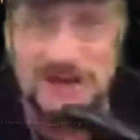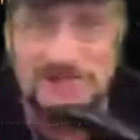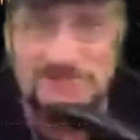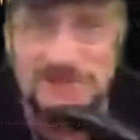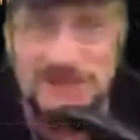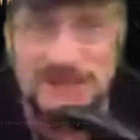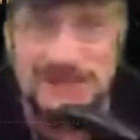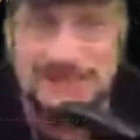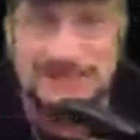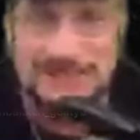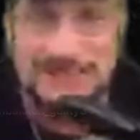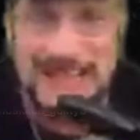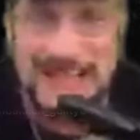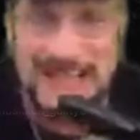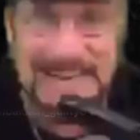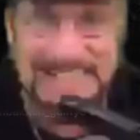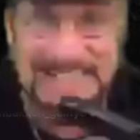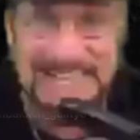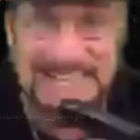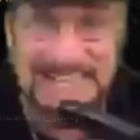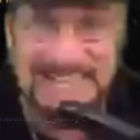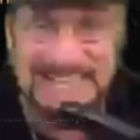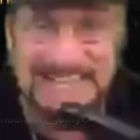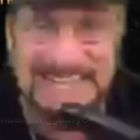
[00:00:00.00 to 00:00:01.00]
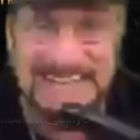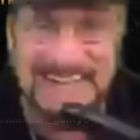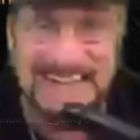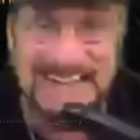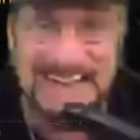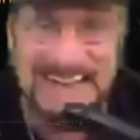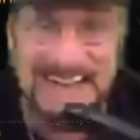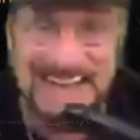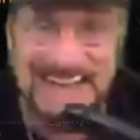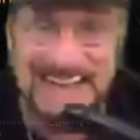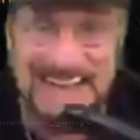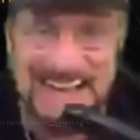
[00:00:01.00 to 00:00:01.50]
Big Lady.
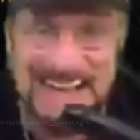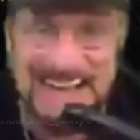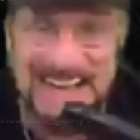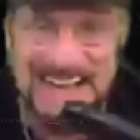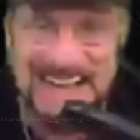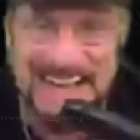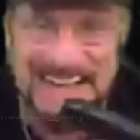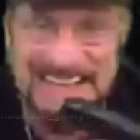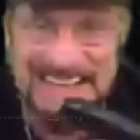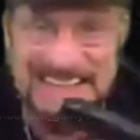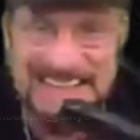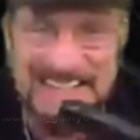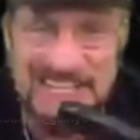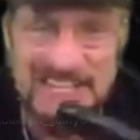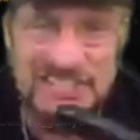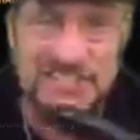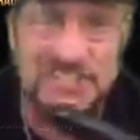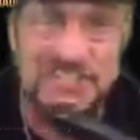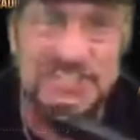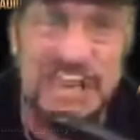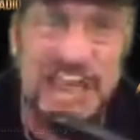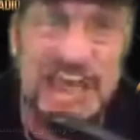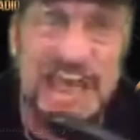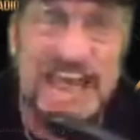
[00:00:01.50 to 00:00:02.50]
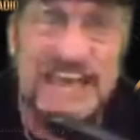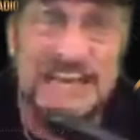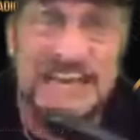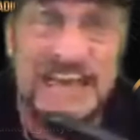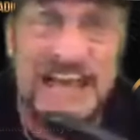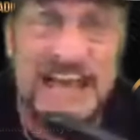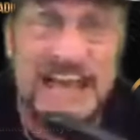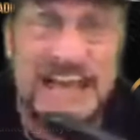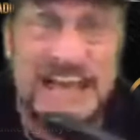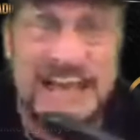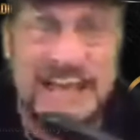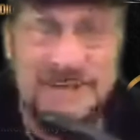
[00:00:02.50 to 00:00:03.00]

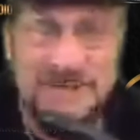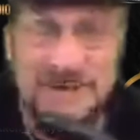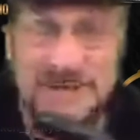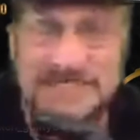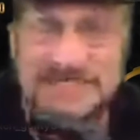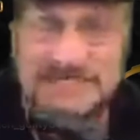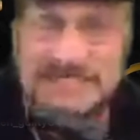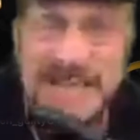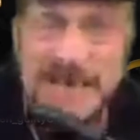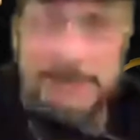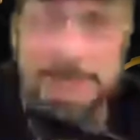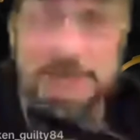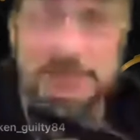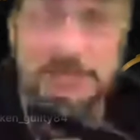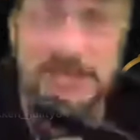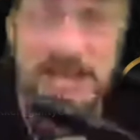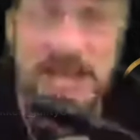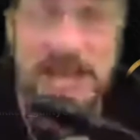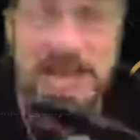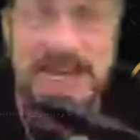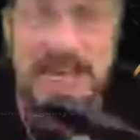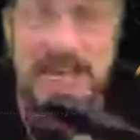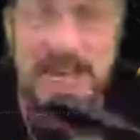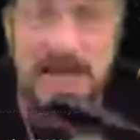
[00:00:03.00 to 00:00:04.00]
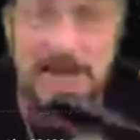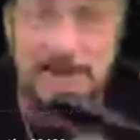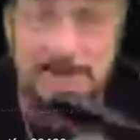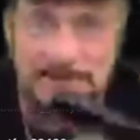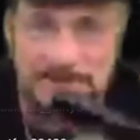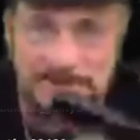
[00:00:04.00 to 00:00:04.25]
Steiner, what's up, Steiner?